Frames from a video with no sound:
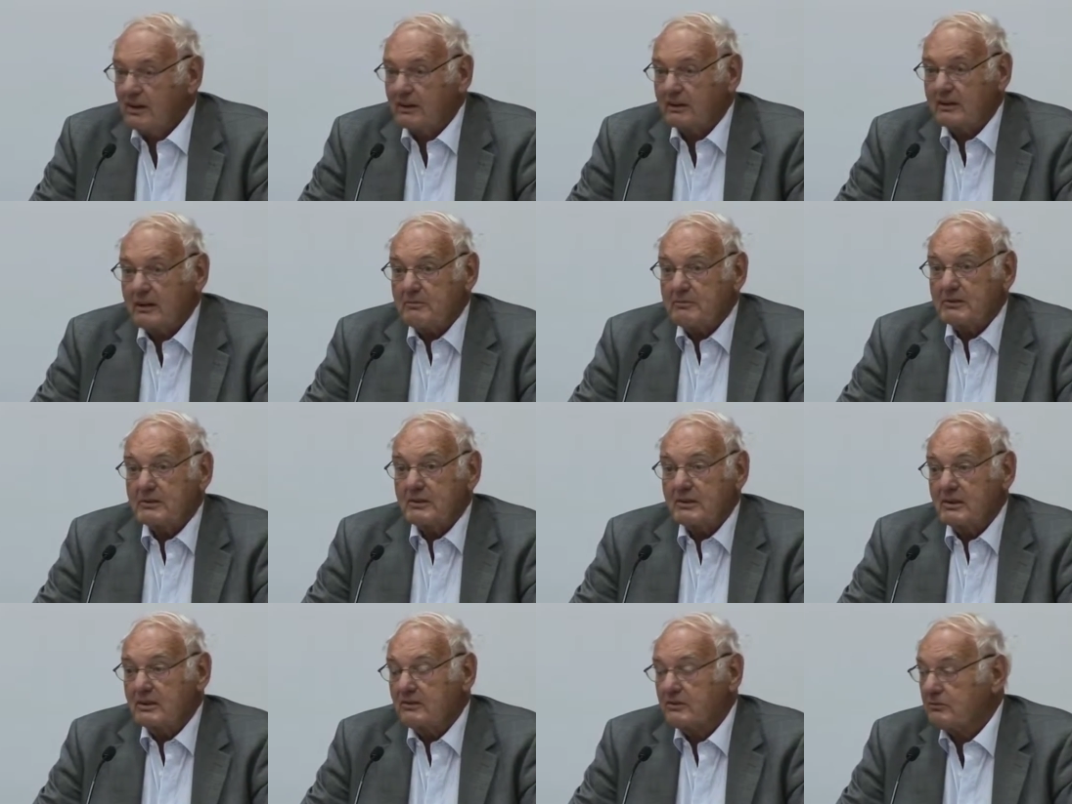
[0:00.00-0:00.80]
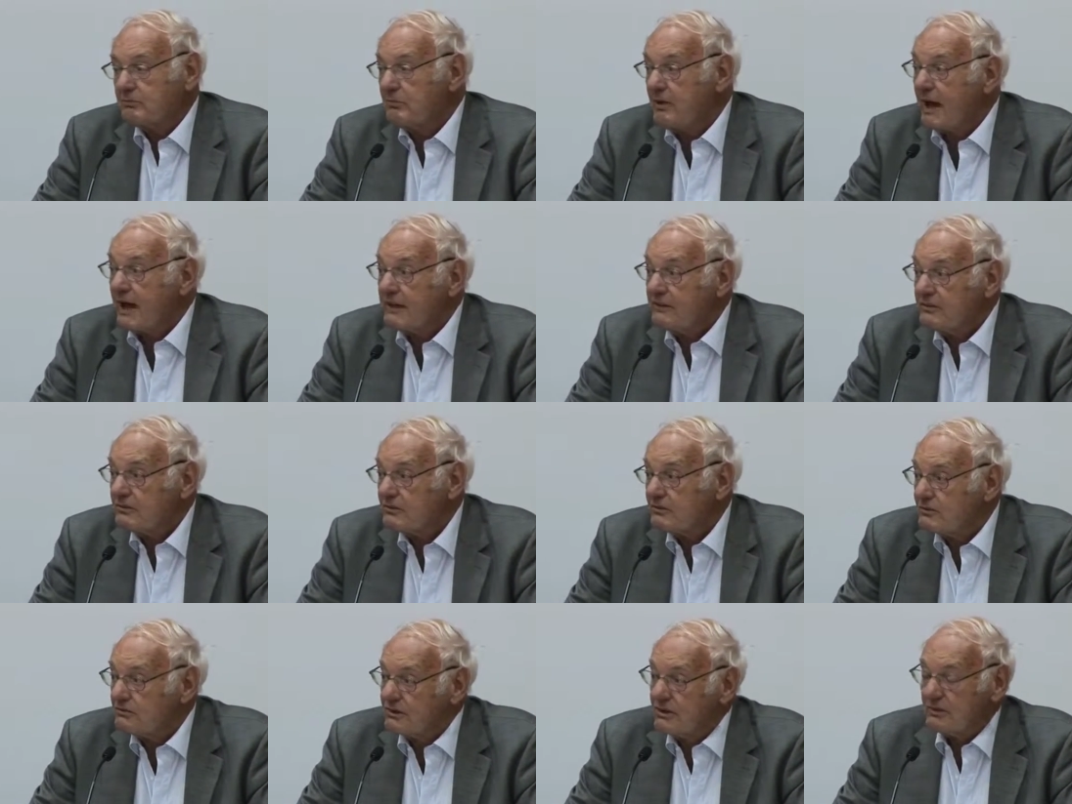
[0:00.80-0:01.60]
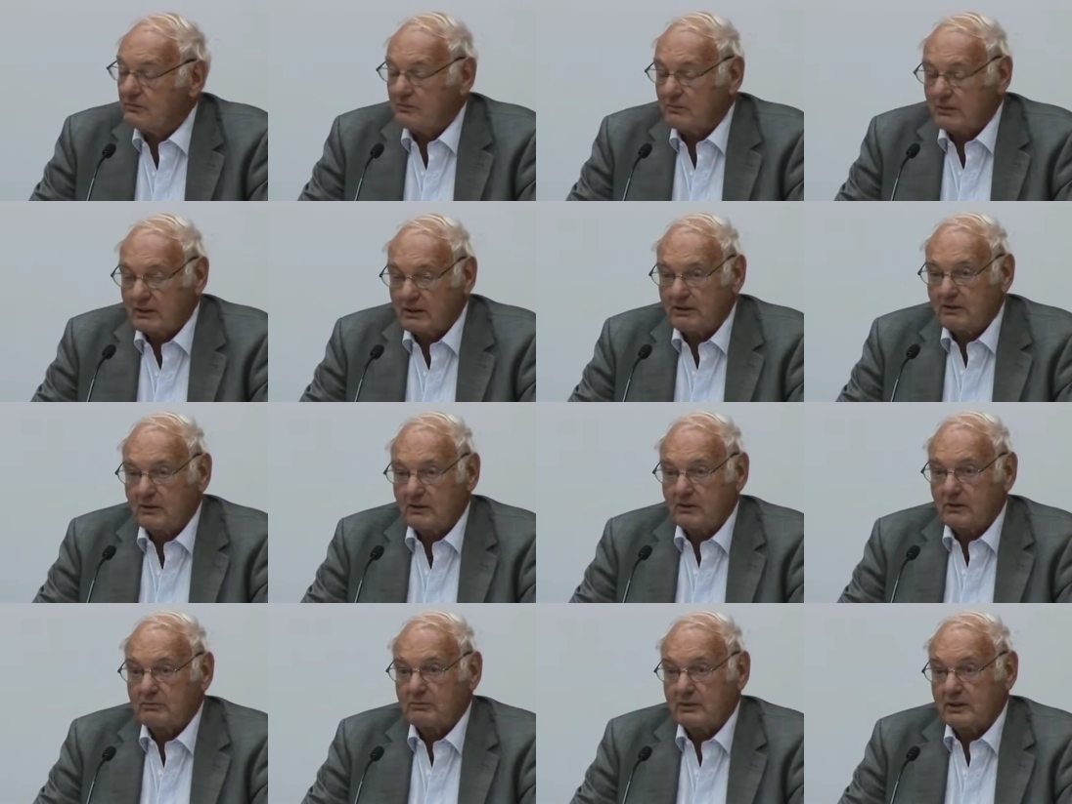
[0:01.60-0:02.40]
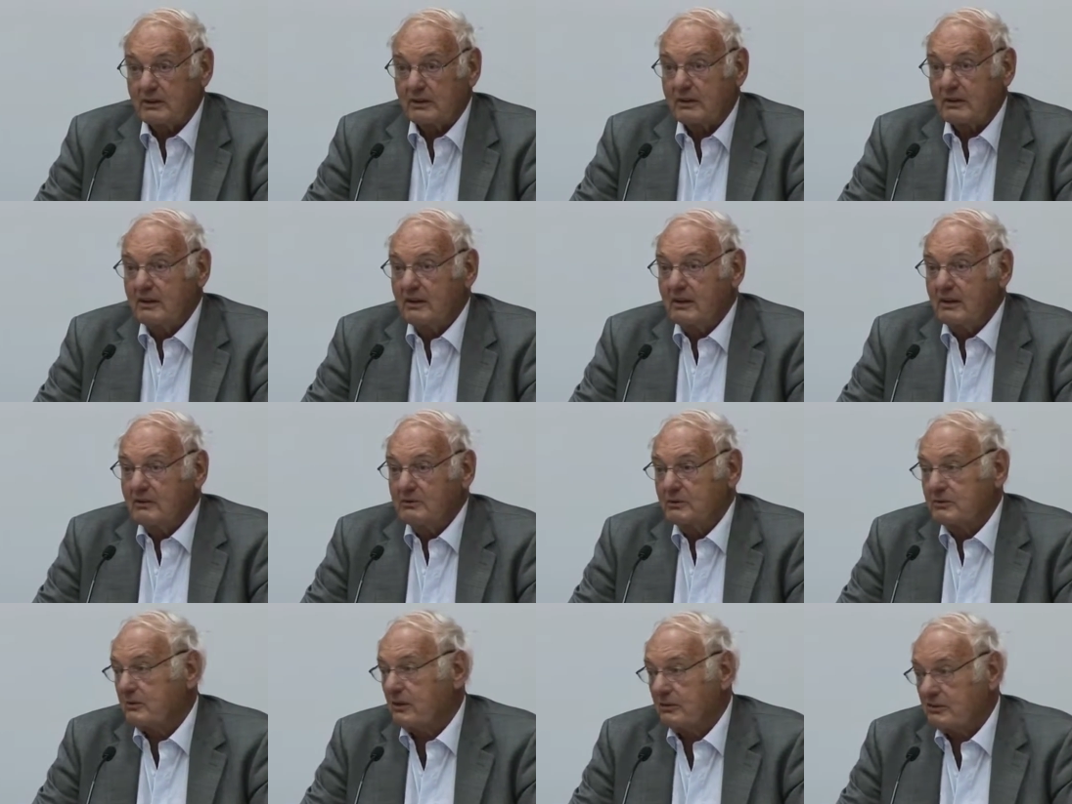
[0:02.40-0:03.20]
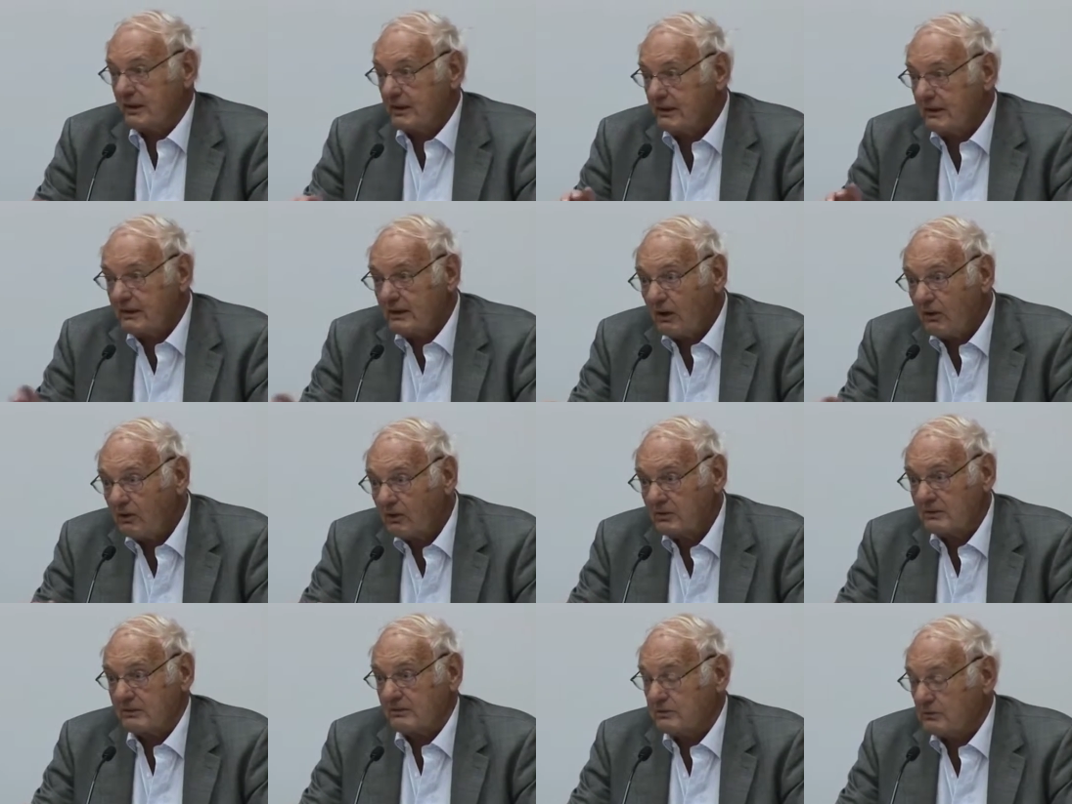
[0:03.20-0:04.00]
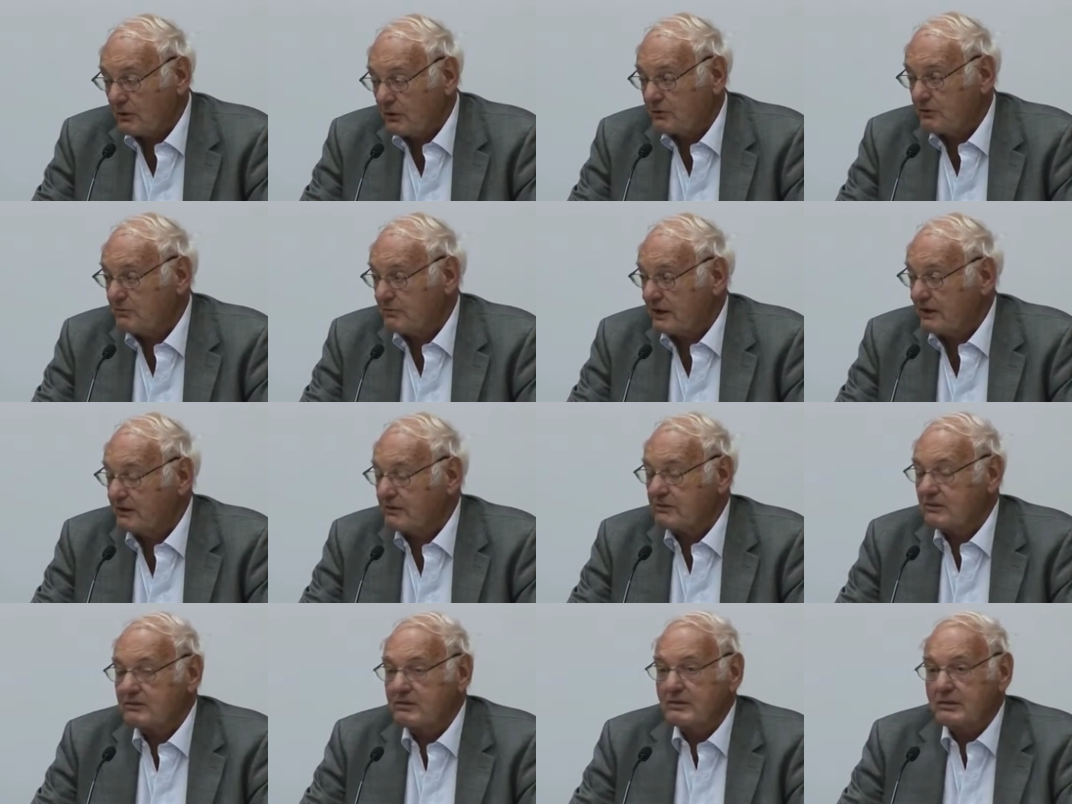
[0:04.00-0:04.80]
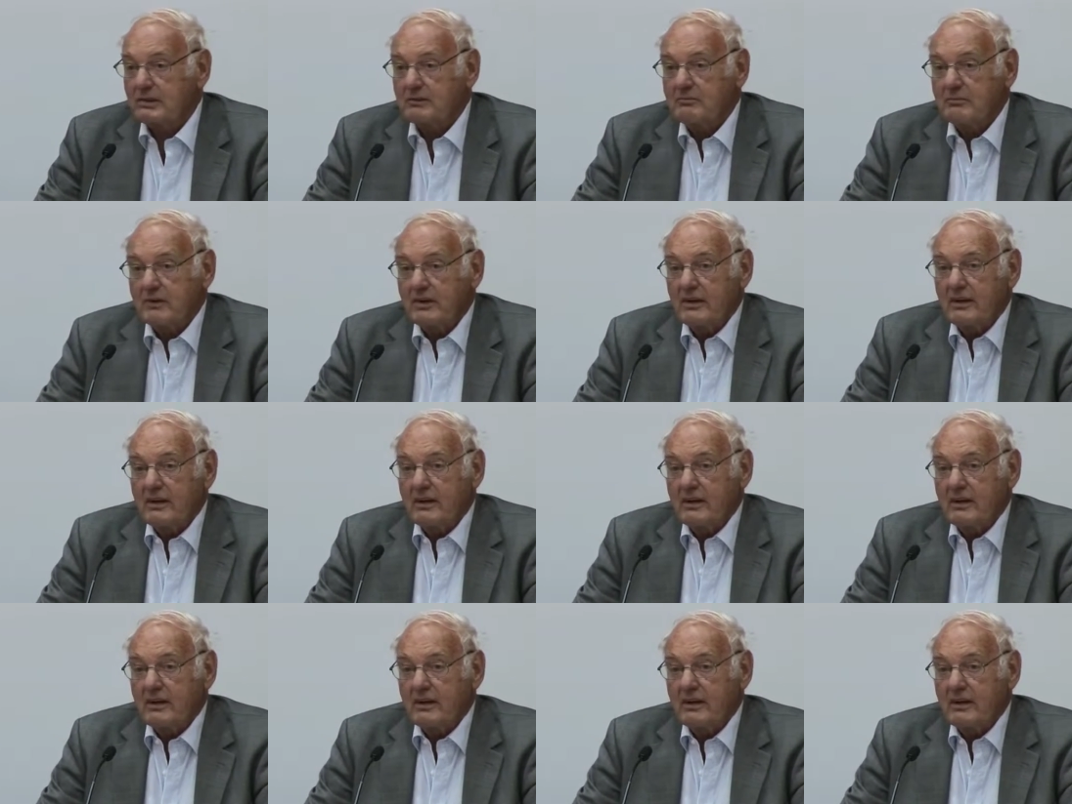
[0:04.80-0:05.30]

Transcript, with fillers: A capitalist mainstream economy, without any doubt it was mainstream,